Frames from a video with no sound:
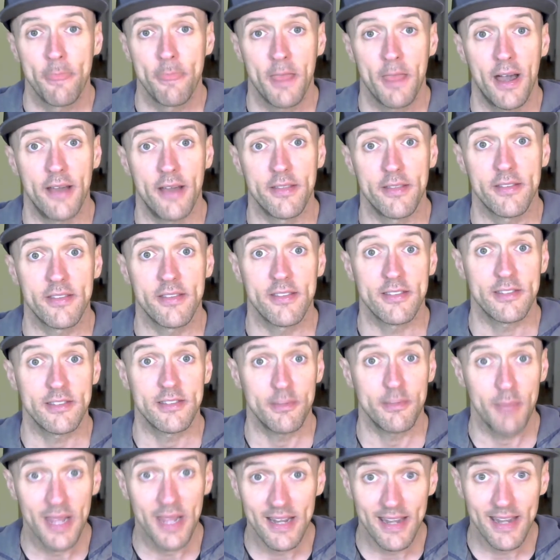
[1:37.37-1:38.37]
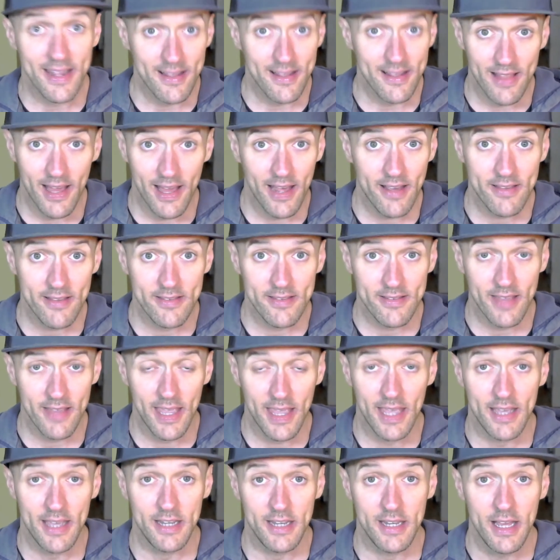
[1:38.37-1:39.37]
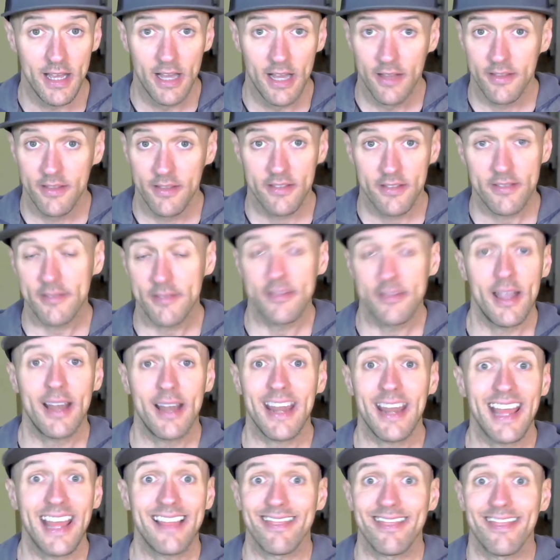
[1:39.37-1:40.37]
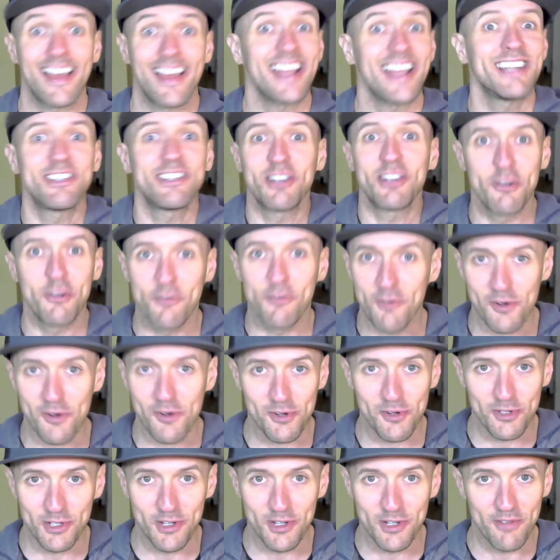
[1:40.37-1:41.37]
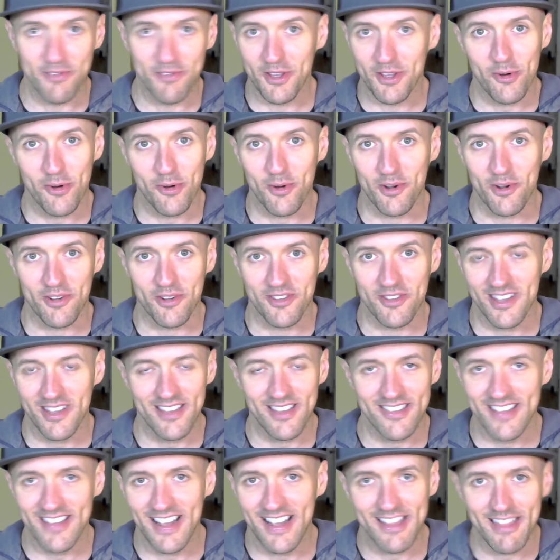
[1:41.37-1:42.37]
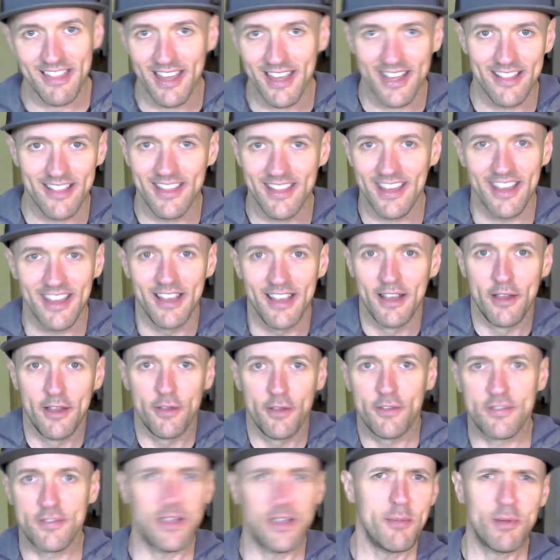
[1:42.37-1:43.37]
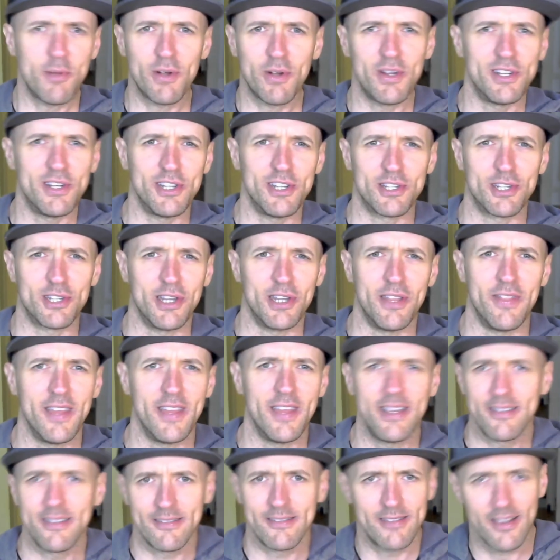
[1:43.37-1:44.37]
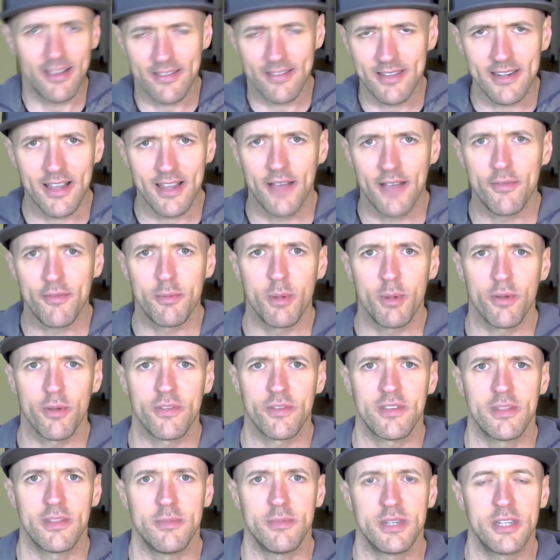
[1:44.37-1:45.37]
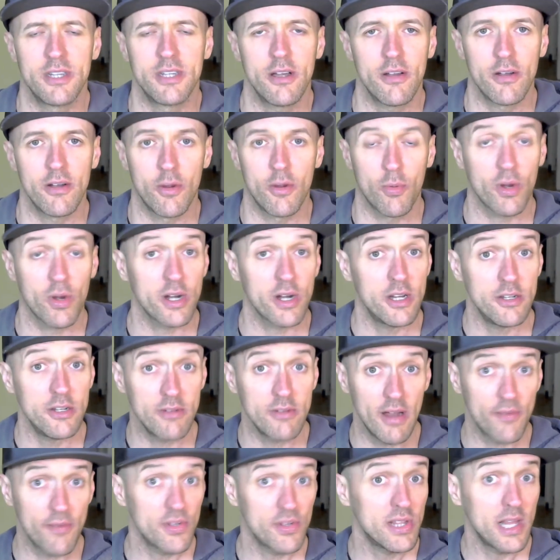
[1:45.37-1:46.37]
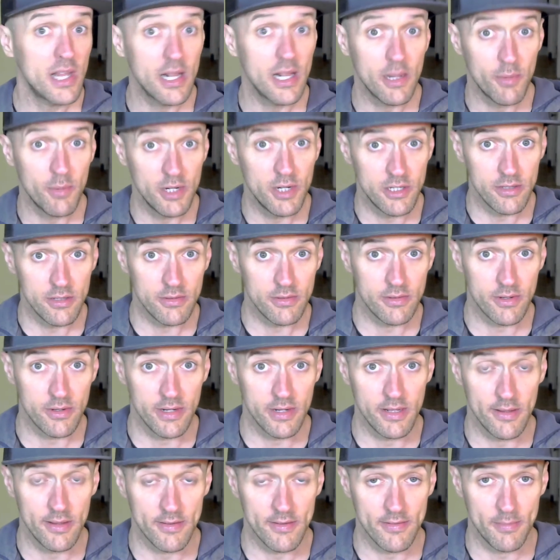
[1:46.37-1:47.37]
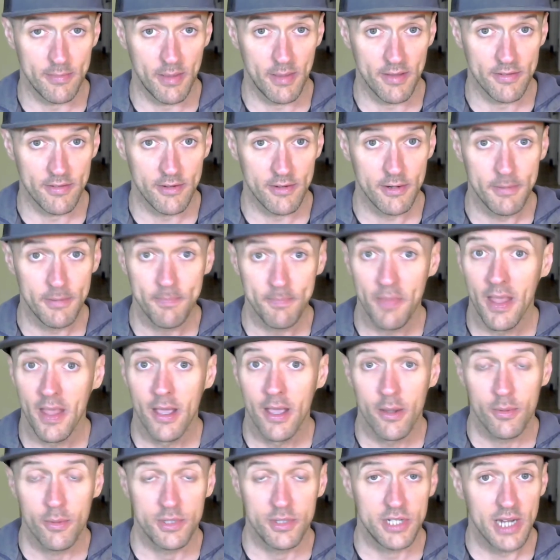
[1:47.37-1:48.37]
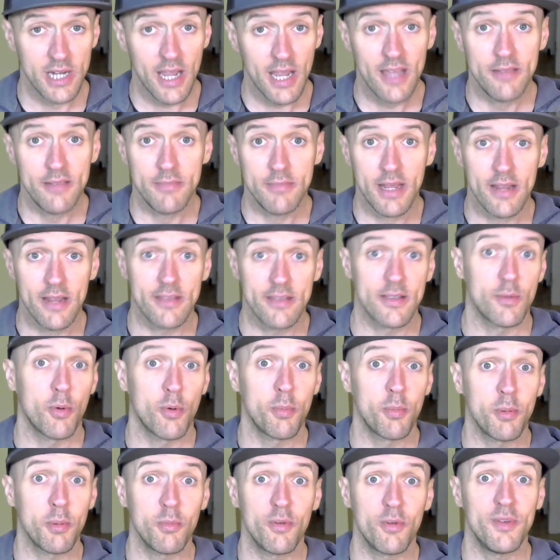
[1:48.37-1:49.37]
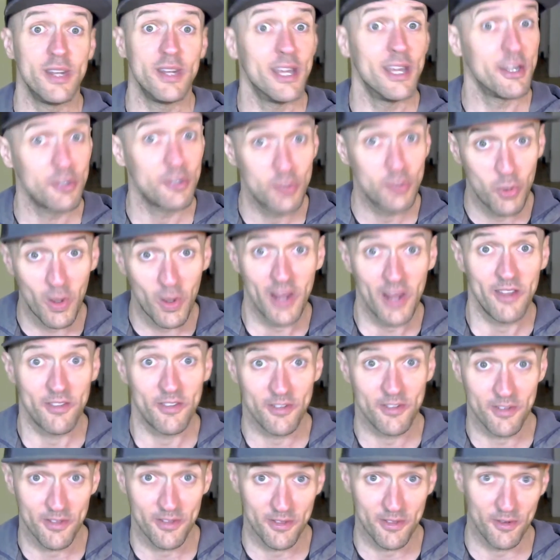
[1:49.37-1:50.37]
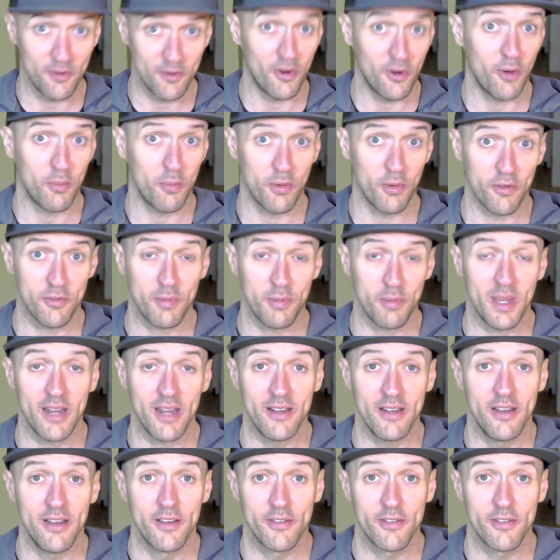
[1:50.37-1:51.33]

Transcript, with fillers: Uh, this is a demanding class, and this is not a light version of the course. It's not like the summer edition that doesn't cover most of the material. We're going to do everything that we do during the semester, which again means that we'll be moving at twice the normal speed.